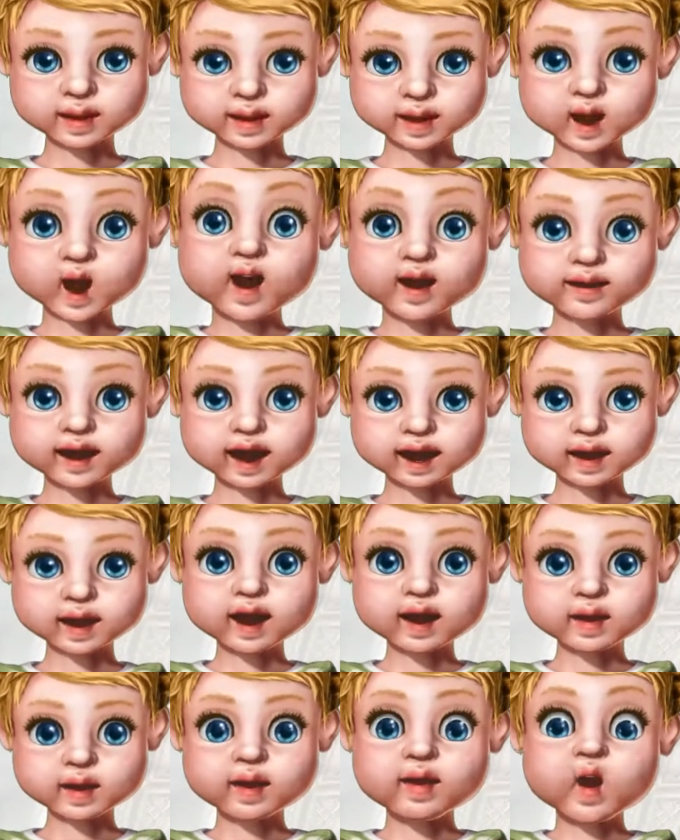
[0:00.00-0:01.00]
For this
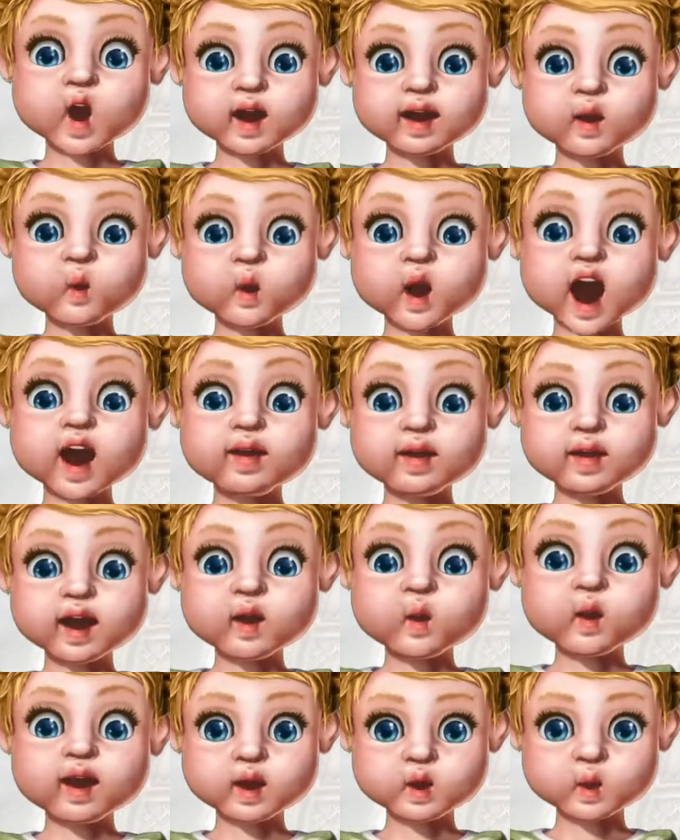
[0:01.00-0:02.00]
tutorial I'll be
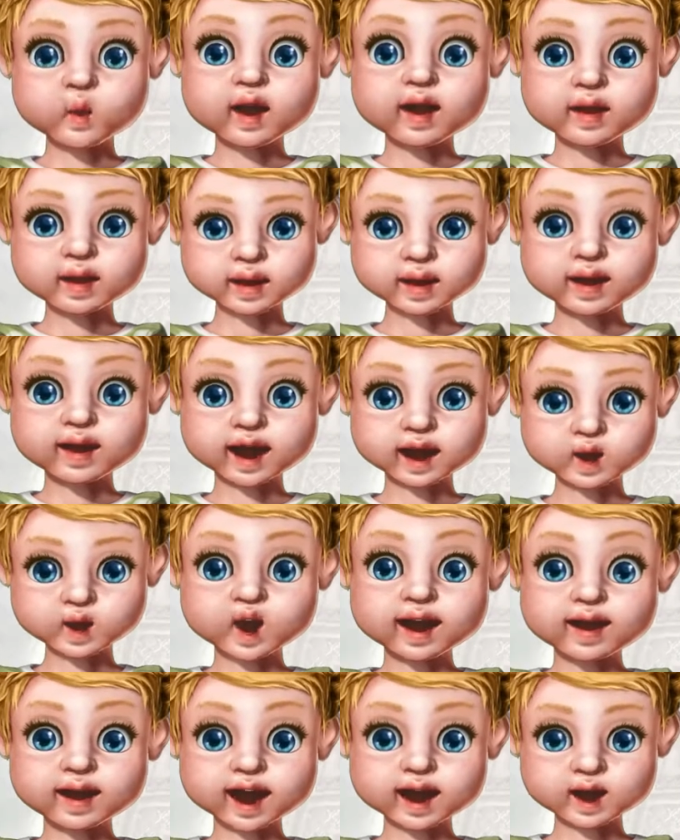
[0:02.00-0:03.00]
measuring
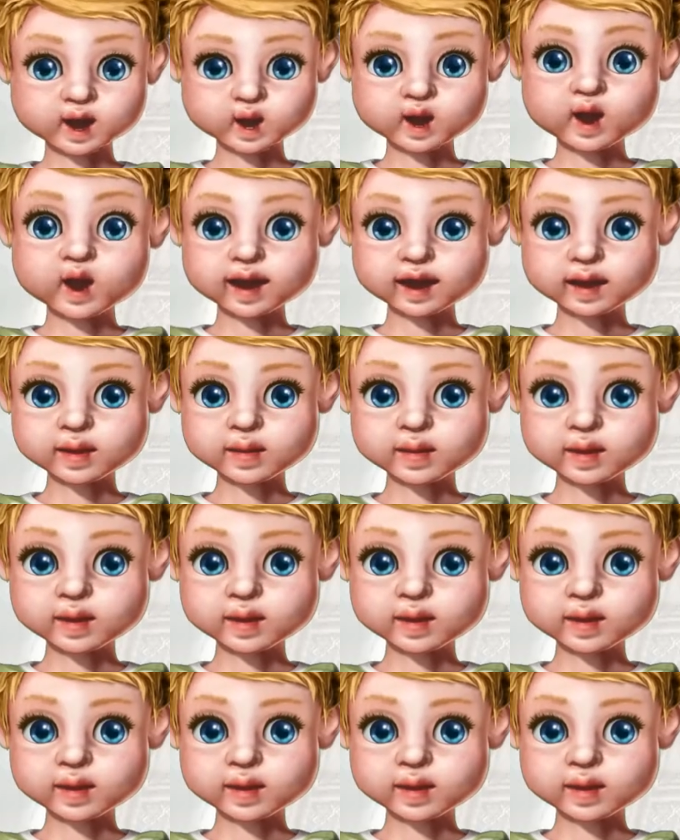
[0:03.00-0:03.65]
13 inches.